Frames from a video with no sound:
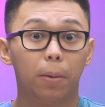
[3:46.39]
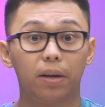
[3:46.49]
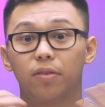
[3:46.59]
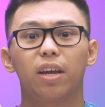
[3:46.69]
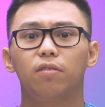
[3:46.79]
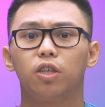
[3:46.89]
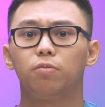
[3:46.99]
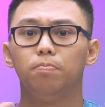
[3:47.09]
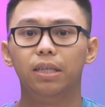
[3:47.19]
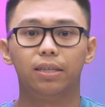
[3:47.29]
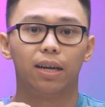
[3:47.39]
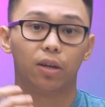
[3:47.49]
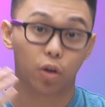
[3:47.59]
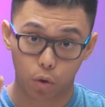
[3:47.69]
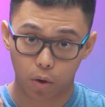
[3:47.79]
But instead of just me
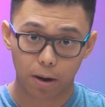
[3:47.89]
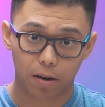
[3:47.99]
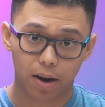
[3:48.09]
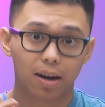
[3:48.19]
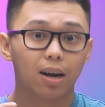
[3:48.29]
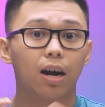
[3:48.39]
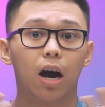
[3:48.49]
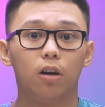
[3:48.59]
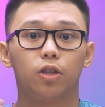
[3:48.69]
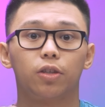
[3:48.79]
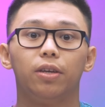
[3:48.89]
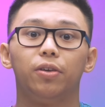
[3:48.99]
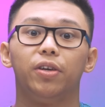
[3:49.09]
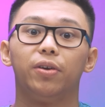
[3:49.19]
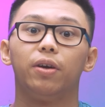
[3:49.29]
telling you about it, I'll just let
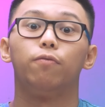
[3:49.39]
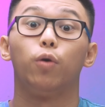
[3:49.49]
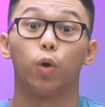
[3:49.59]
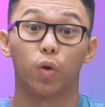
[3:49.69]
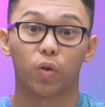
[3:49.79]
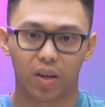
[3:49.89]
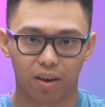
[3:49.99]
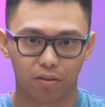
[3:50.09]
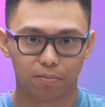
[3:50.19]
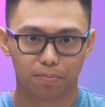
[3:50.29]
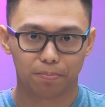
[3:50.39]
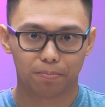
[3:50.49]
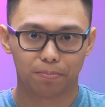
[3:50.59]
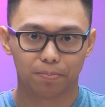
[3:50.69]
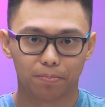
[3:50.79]
you hear it for yourself.
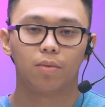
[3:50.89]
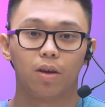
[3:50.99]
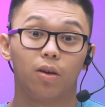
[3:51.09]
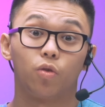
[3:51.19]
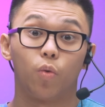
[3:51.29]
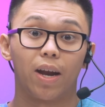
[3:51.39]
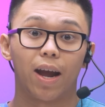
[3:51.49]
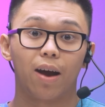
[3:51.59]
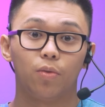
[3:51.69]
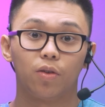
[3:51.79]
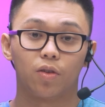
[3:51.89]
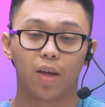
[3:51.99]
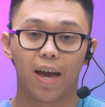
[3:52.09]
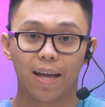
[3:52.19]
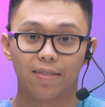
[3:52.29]
So right now, this is
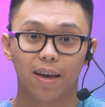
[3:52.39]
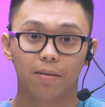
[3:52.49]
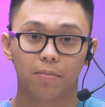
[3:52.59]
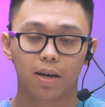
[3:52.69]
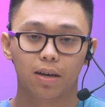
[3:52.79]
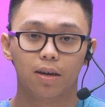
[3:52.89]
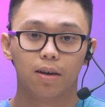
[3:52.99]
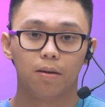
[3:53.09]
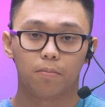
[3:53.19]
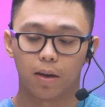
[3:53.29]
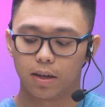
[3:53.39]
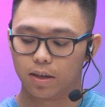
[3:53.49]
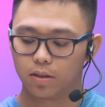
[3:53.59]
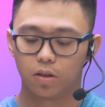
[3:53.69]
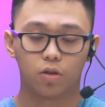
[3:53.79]
a headset mic plugged
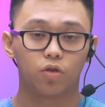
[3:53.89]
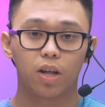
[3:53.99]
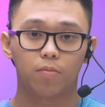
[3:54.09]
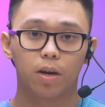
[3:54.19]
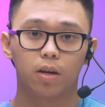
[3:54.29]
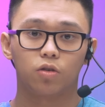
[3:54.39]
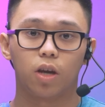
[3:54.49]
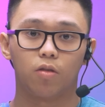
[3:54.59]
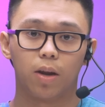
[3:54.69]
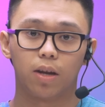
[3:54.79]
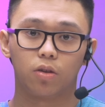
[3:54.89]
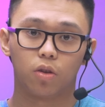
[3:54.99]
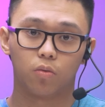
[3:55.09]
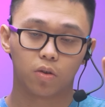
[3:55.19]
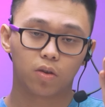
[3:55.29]
into the transmitter, transmitting to
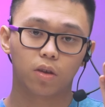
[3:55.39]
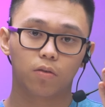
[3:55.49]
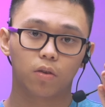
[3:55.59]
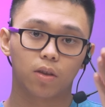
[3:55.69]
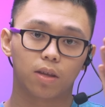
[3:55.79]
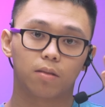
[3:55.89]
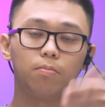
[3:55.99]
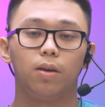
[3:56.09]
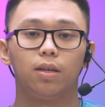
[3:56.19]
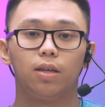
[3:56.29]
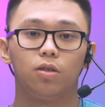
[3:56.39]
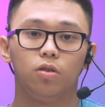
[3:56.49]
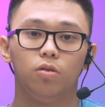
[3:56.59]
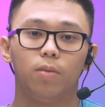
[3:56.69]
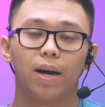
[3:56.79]
the receiver that's plugged
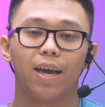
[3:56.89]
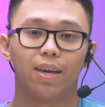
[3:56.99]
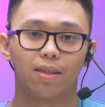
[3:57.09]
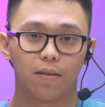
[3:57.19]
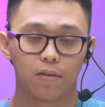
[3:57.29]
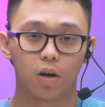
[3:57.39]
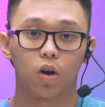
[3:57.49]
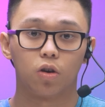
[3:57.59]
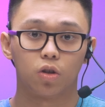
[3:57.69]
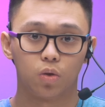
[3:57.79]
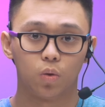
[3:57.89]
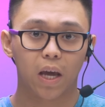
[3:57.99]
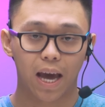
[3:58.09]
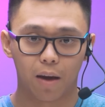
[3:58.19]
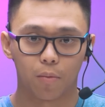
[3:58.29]
into my A7R II
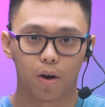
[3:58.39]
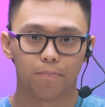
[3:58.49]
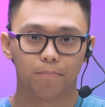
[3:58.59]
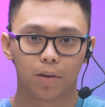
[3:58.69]
camera.